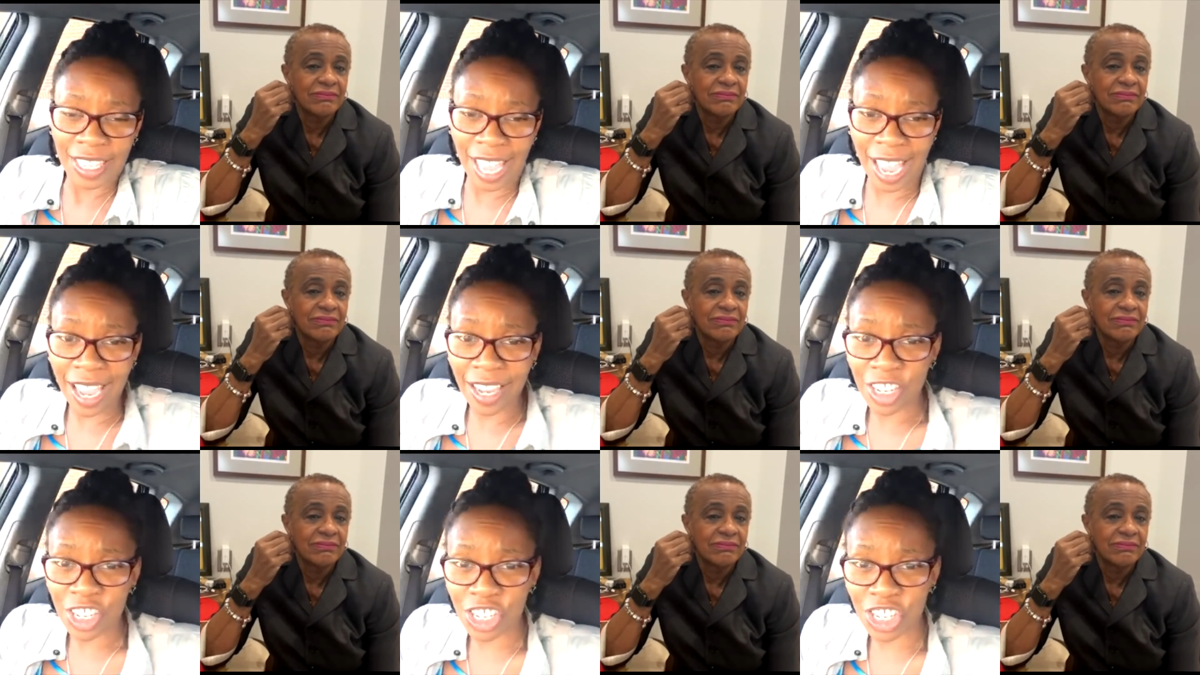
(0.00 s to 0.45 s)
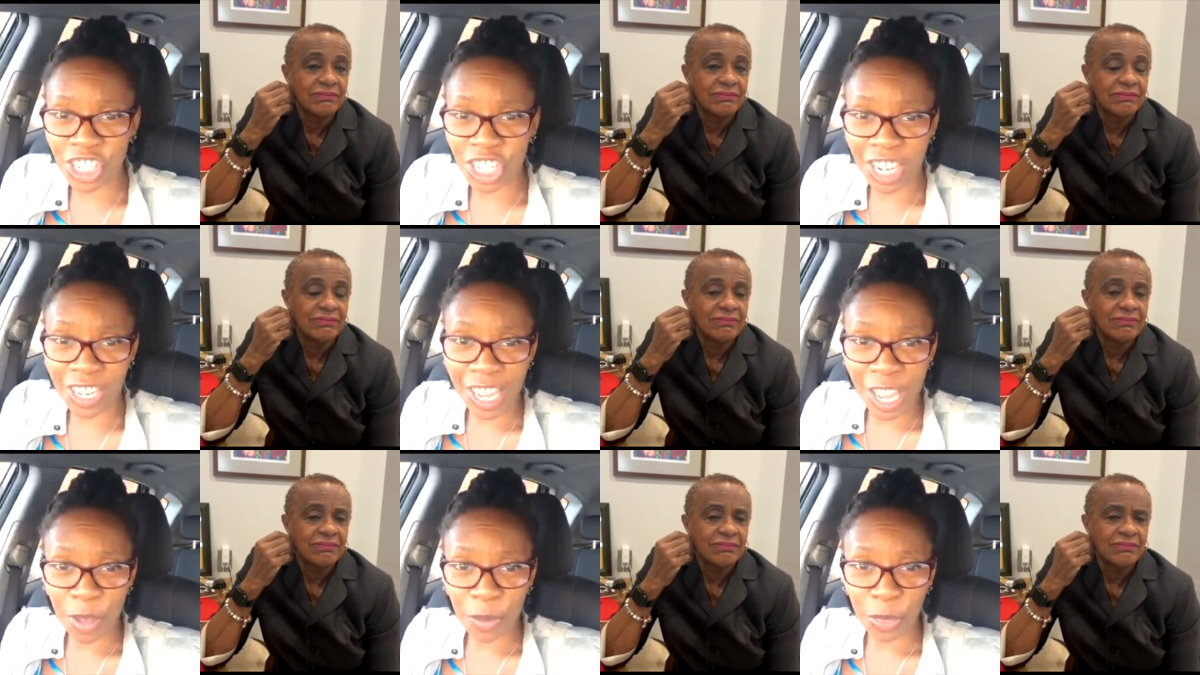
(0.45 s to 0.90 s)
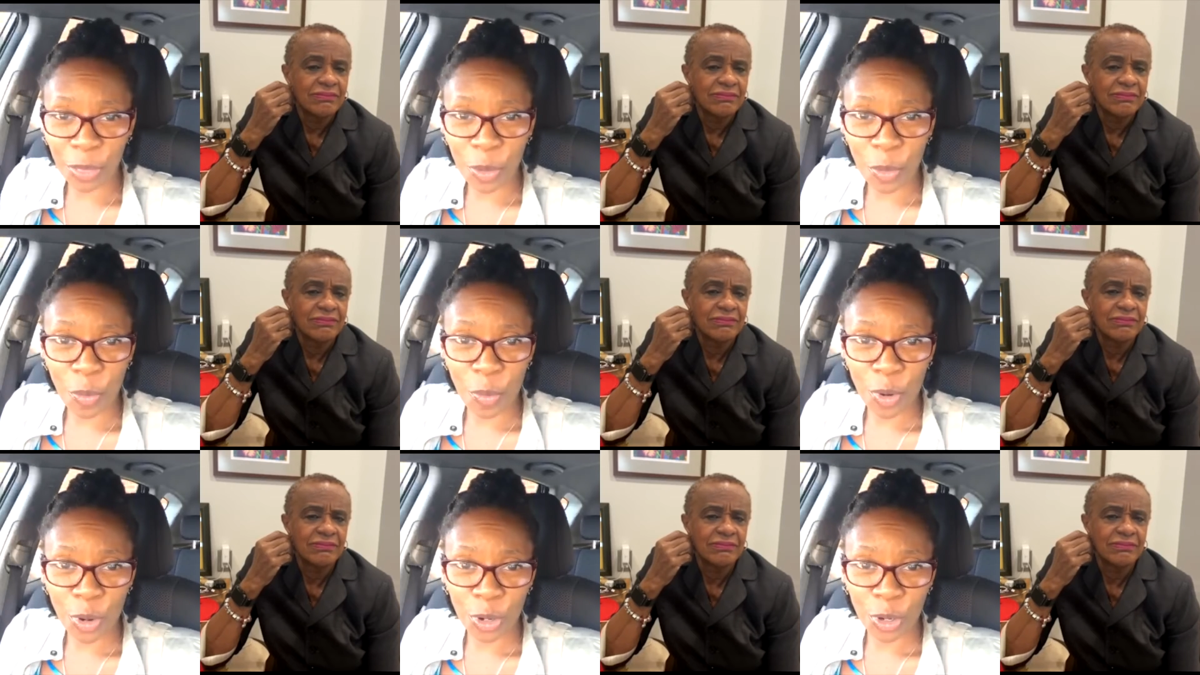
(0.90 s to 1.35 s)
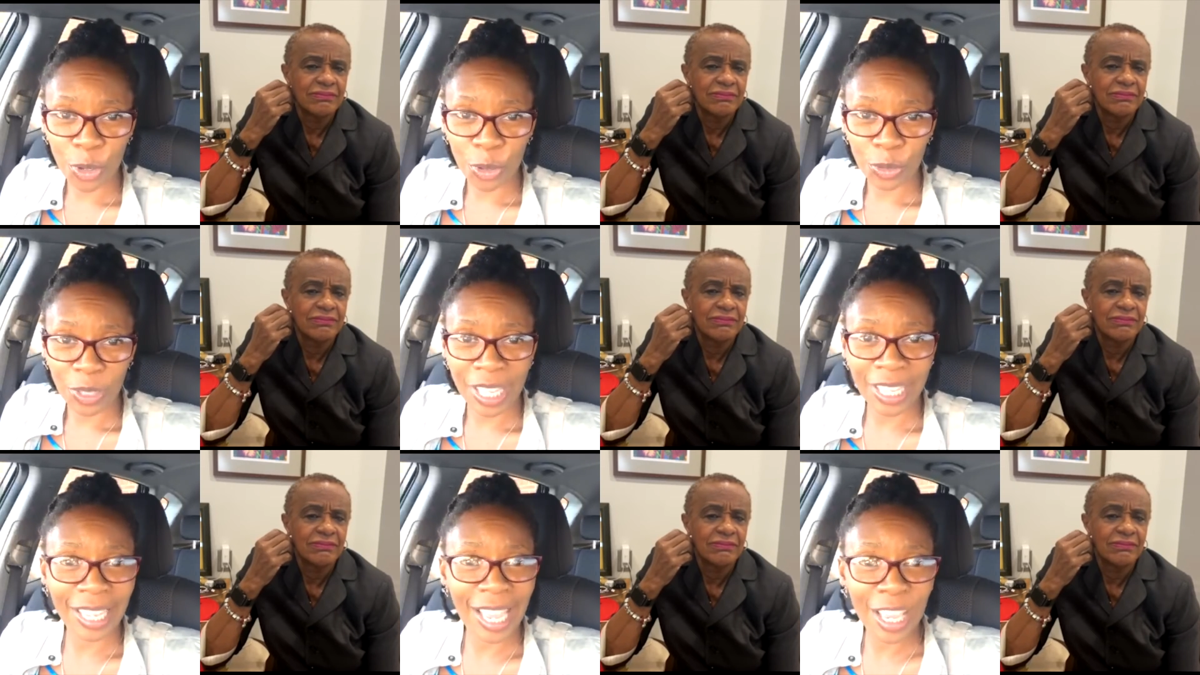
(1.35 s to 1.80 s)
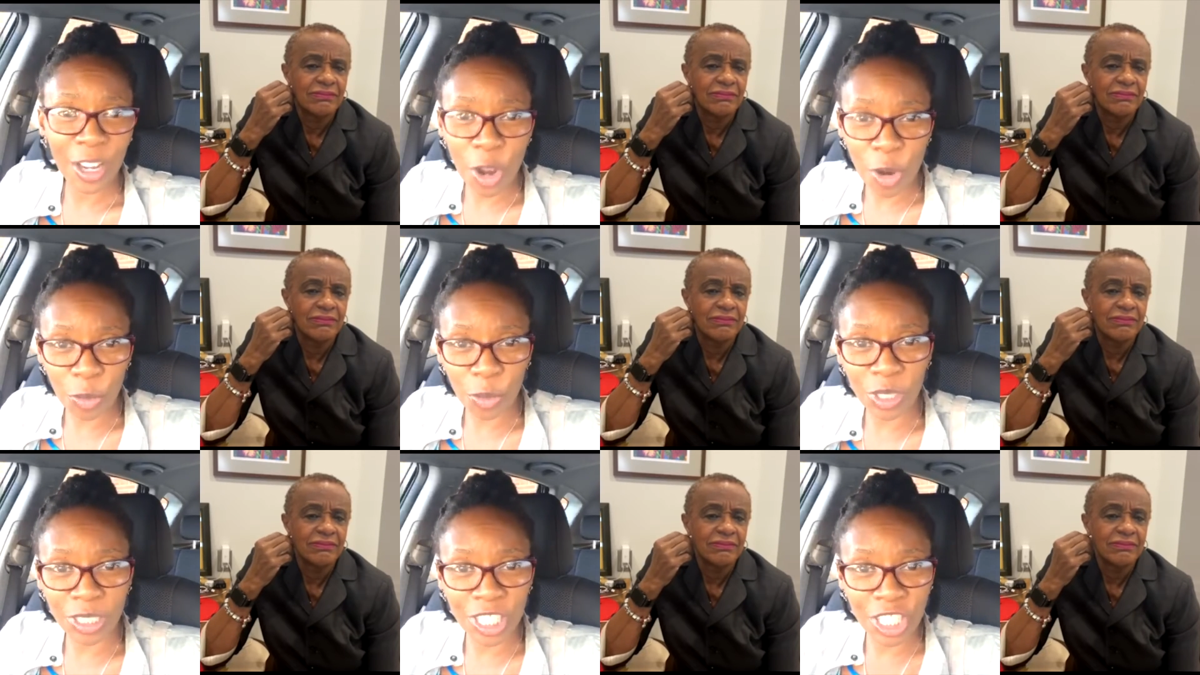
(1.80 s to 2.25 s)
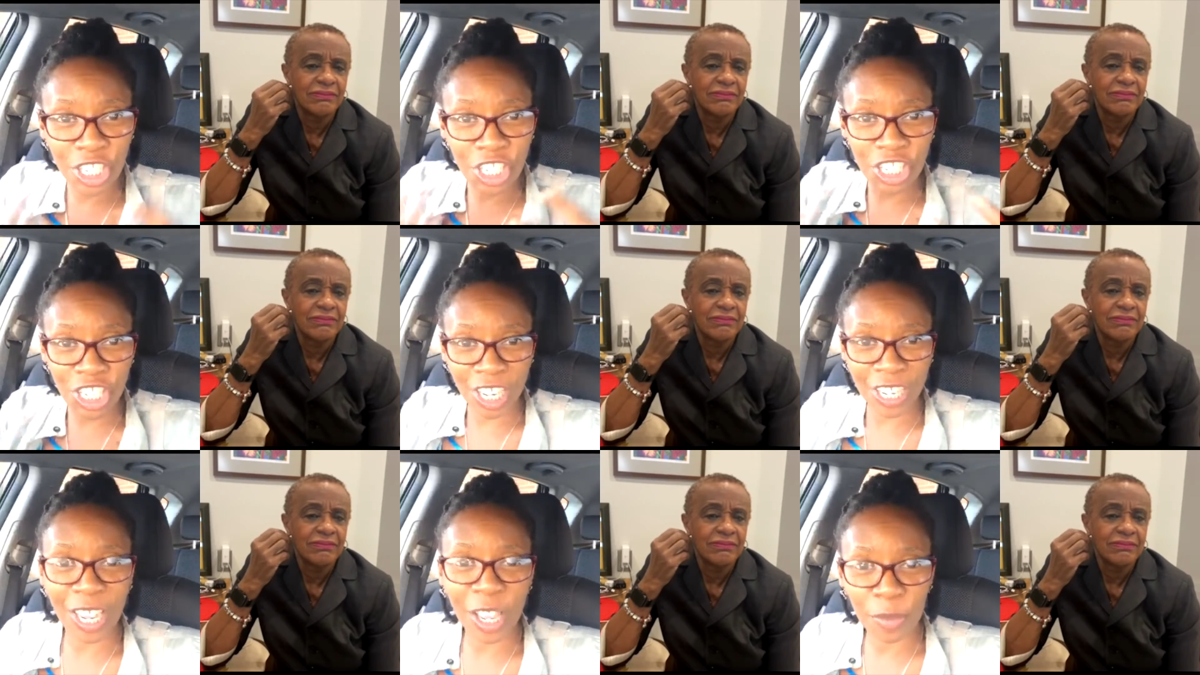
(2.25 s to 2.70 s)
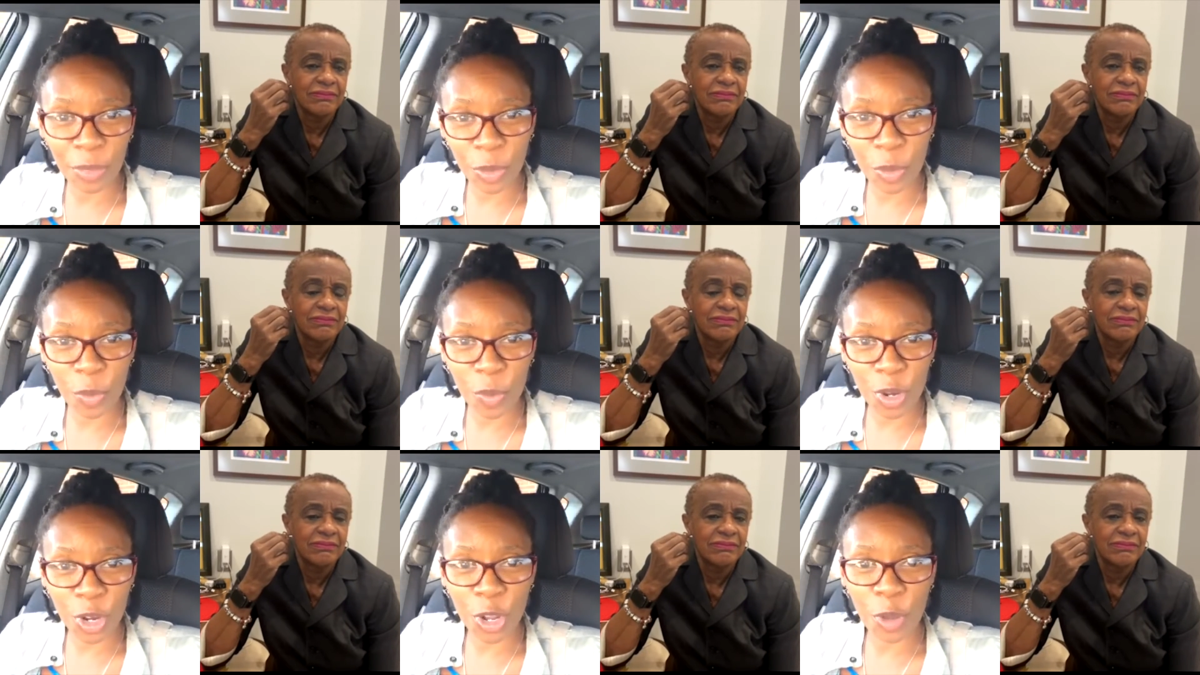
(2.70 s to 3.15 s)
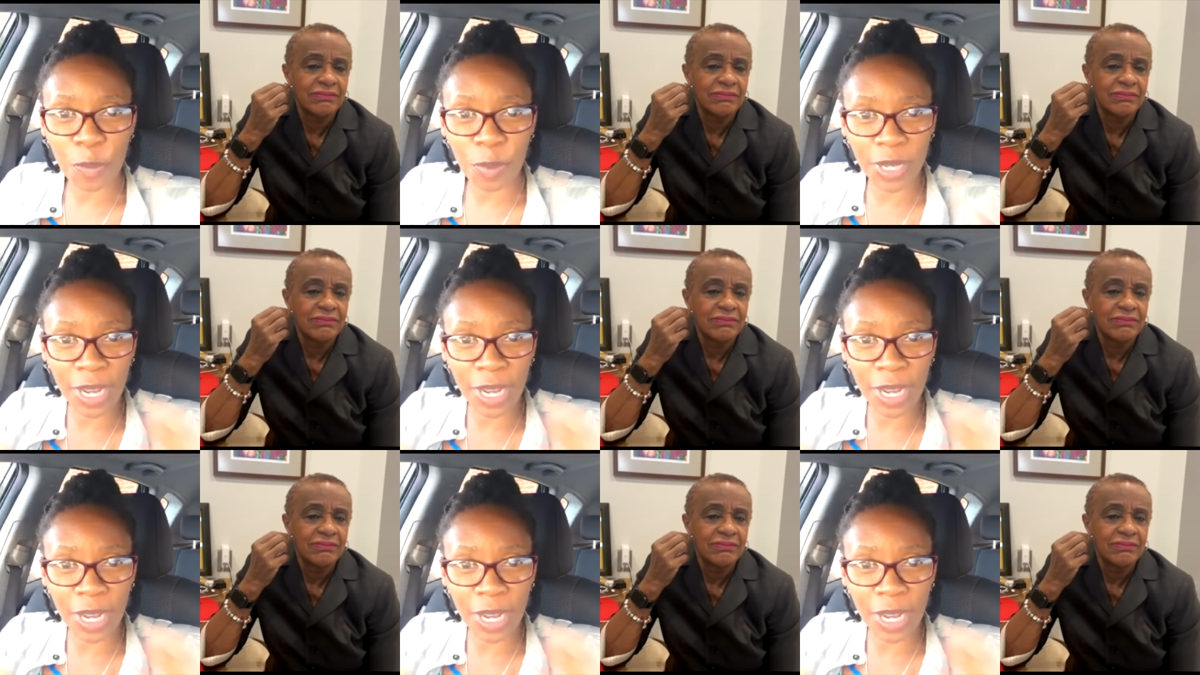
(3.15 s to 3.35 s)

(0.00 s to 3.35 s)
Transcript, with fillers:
Speaker 1: kind of shut out the world, like I don't really shut out the world,